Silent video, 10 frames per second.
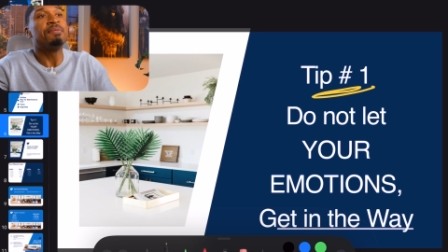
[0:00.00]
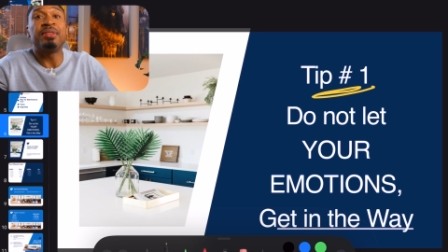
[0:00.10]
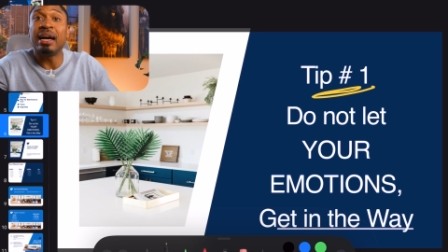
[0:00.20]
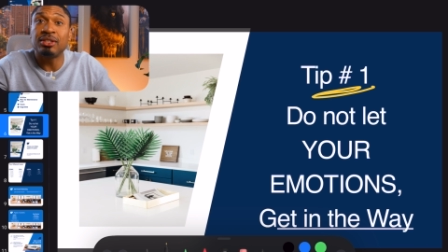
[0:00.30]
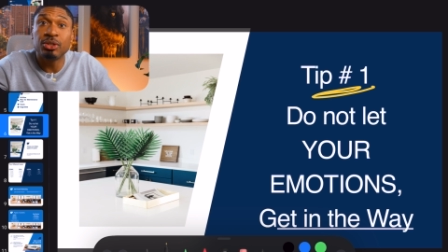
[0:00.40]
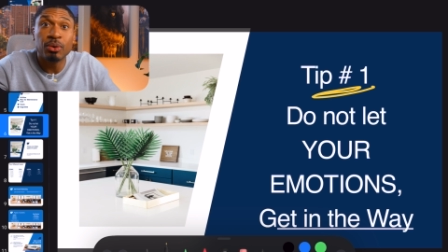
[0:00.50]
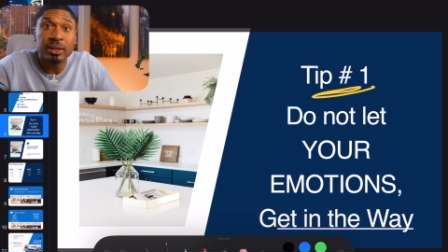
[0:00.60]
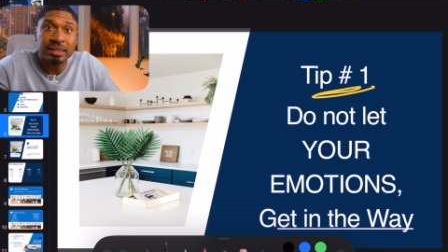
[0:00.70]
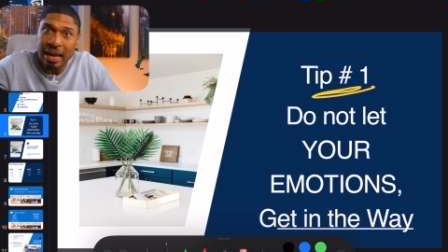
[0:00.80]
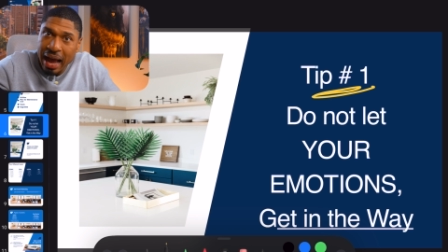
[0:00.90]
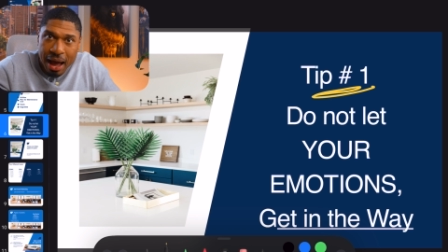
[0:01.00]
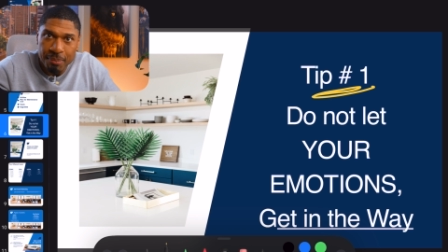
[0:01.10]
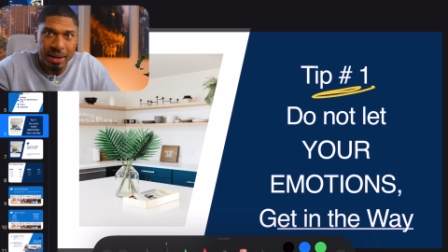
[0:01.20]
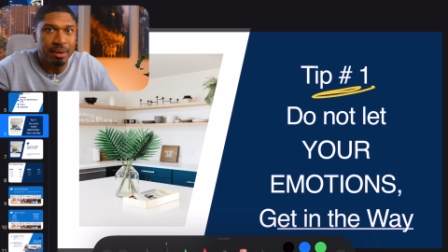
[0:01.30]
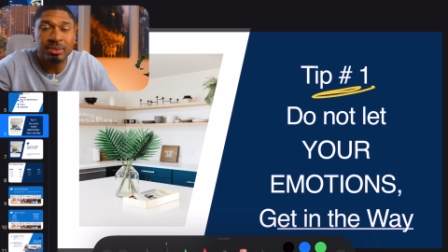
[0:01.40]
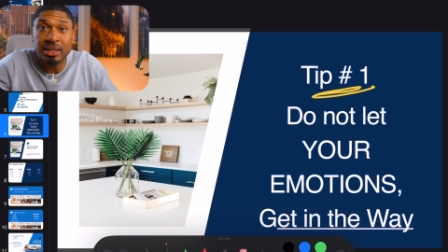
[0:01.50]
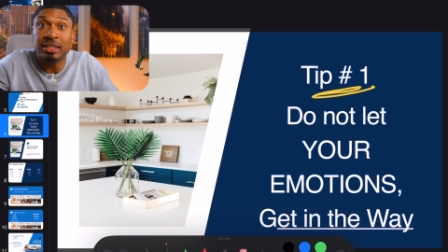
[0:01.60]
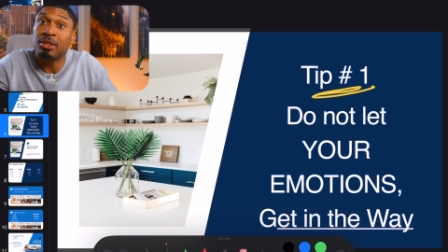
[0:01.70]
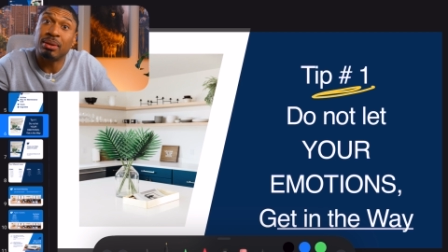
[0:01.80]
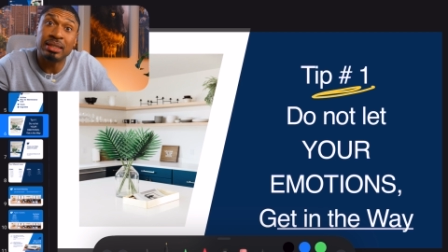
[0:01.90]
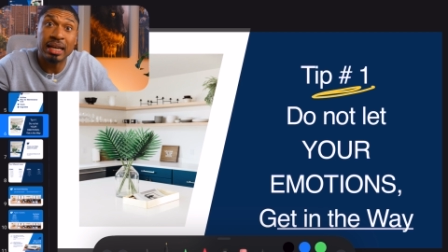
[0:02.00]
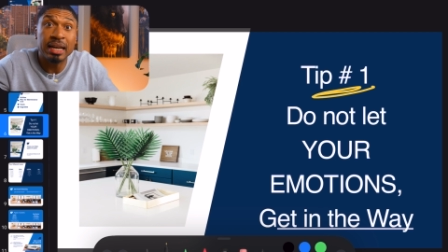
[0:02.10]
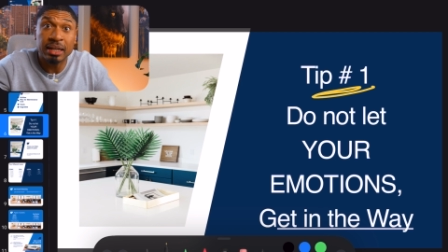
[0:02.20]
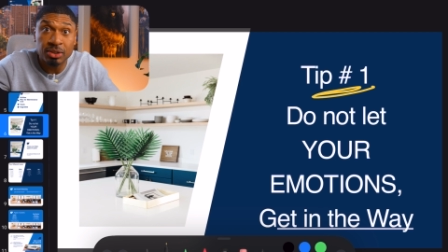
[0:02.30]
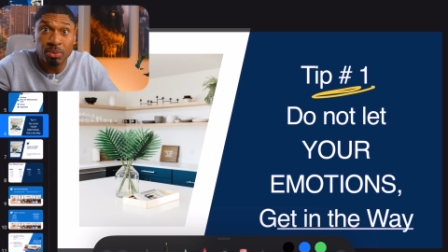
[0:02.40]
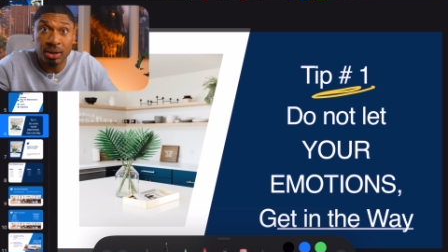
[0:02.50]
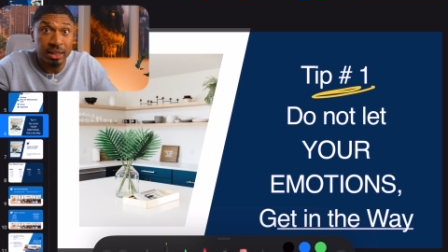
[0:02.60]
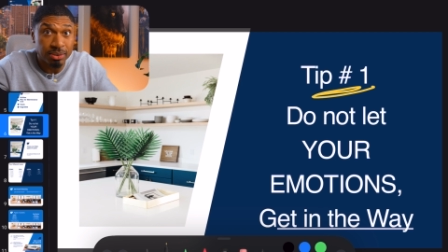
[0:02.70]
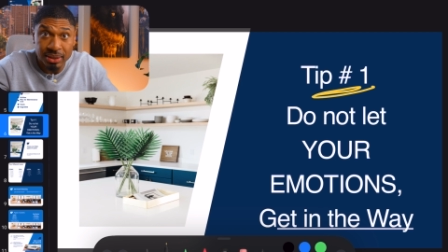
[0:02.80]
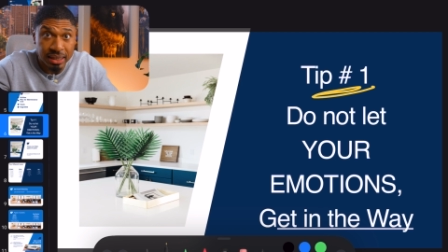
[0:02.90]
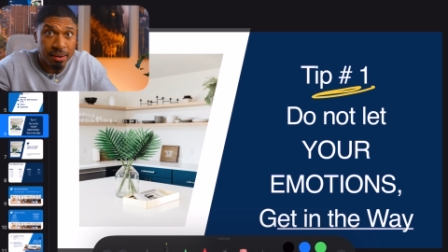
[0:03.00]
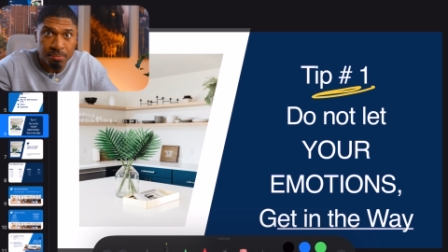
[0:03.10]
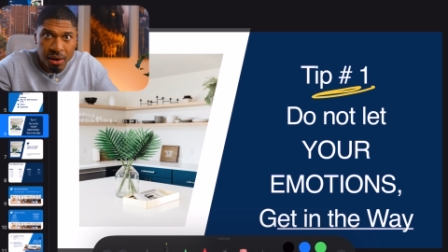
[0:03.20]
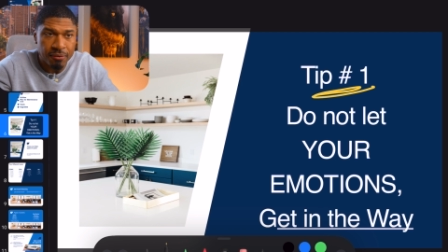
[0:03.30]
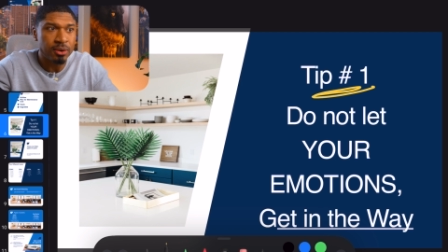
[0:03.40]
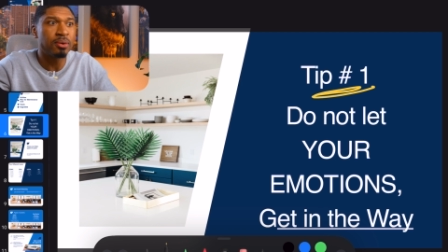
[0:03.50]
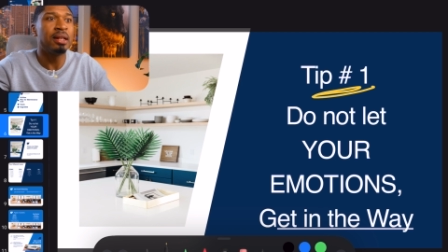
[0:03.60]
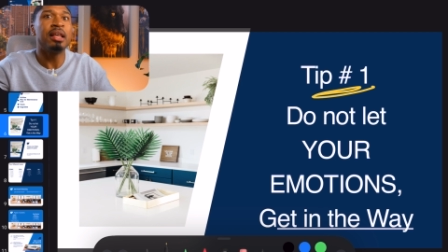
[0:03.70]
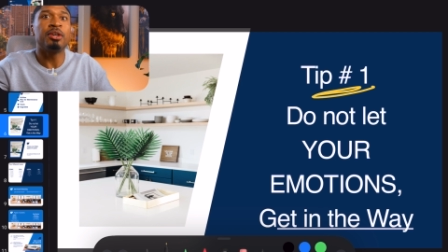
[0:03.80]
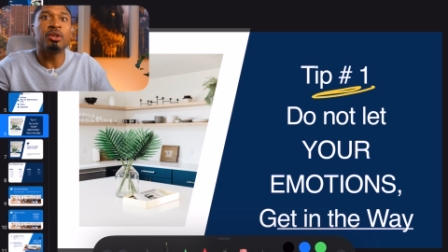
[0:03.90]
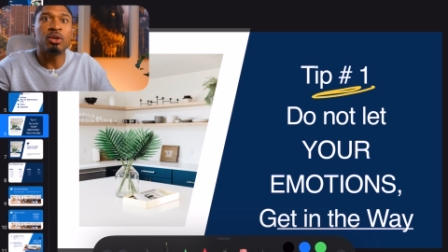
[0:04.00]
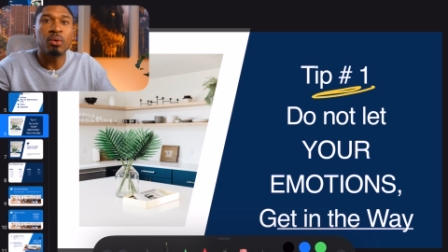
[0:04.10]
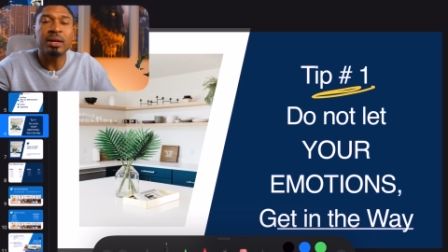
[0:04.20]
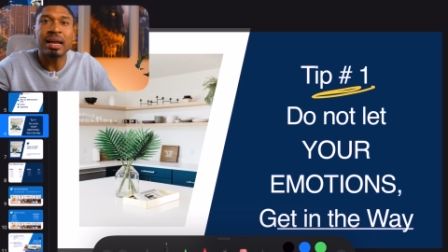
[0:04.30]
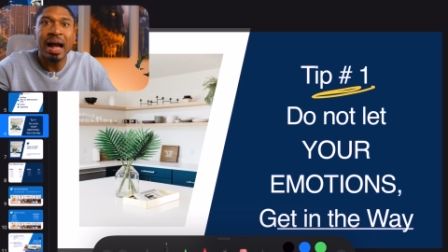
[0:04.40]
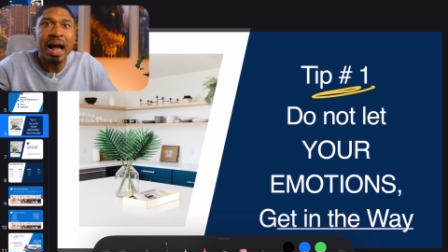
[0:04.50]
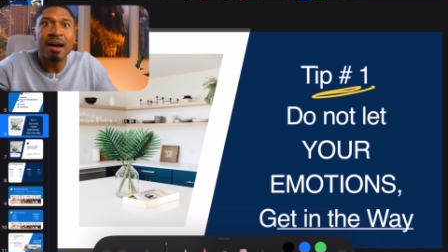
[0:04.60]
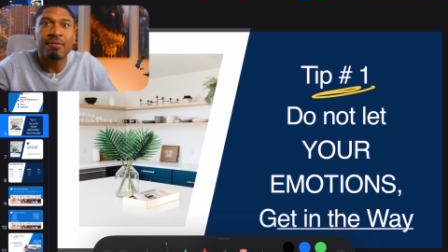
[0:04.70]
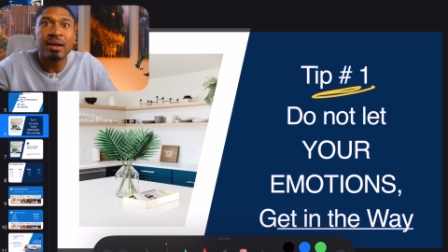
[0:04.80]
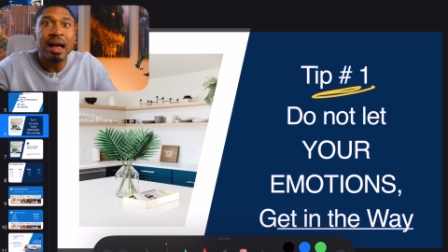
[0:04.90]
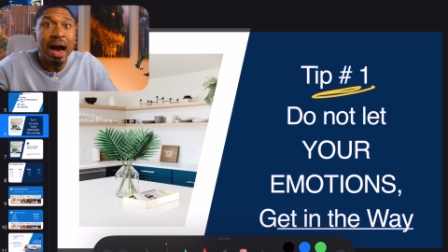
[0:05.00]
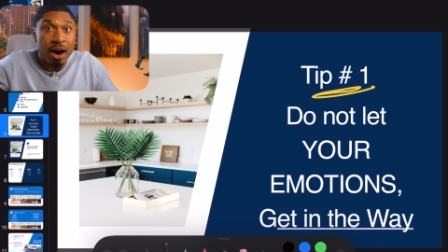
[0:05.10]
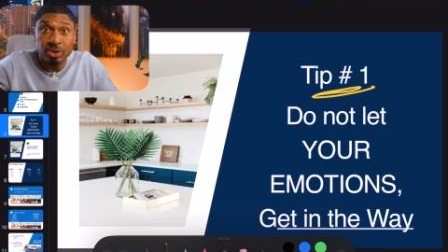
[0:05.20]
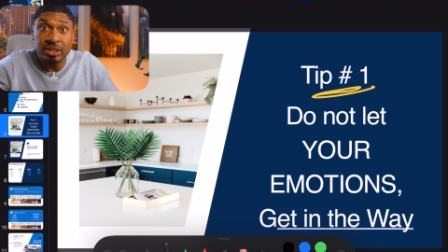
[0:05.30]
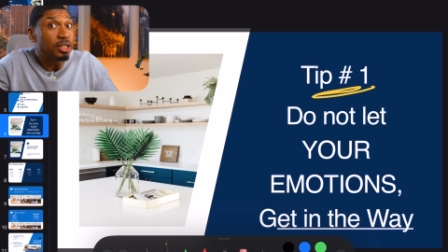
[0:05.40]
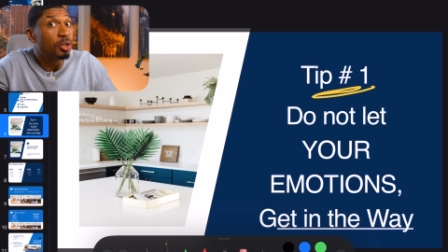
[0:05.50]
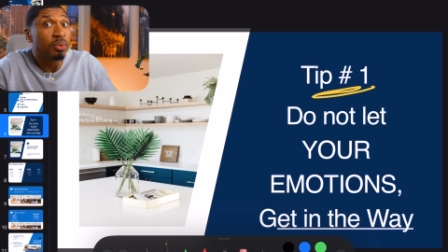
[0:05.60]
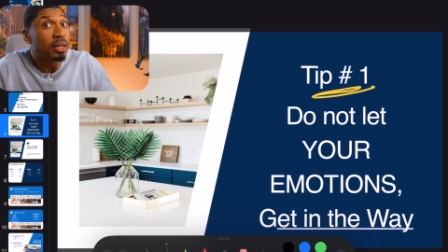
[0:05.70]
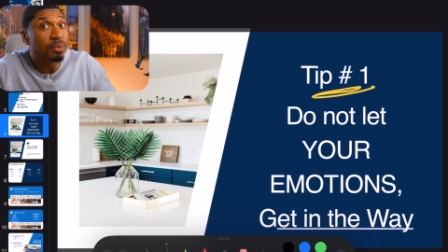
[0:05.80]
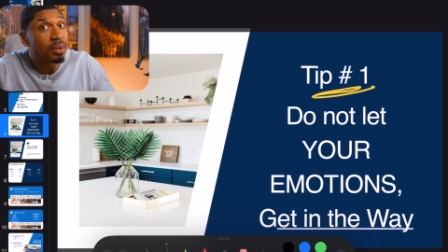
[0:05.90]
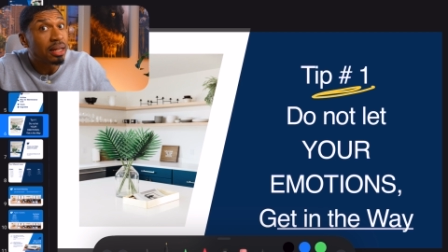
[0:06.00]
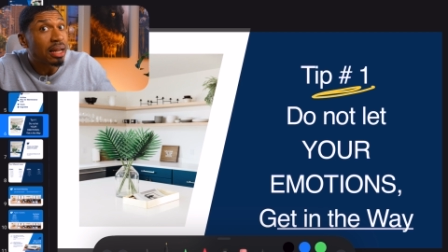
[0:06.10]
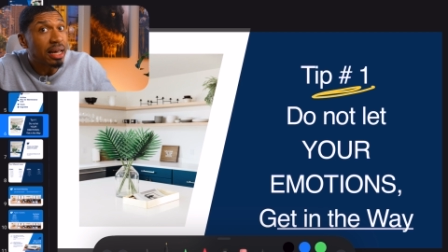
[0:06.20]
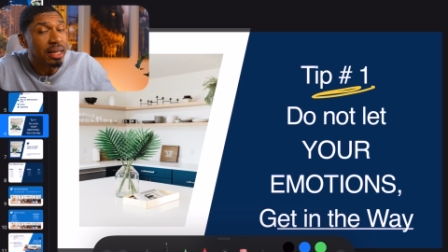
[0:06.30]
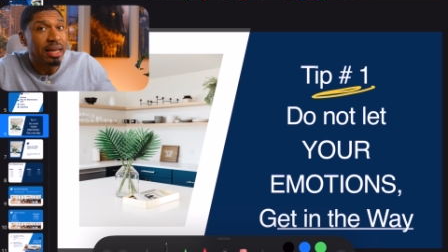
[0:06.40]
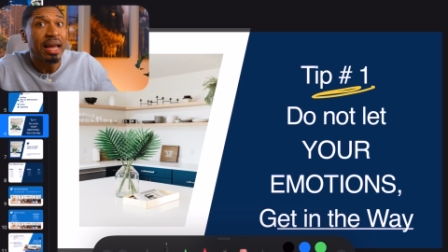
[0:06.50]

That's going to happen. I'm telling you, especially in this market, especially in Buffalo, you're going to have houses that you really like,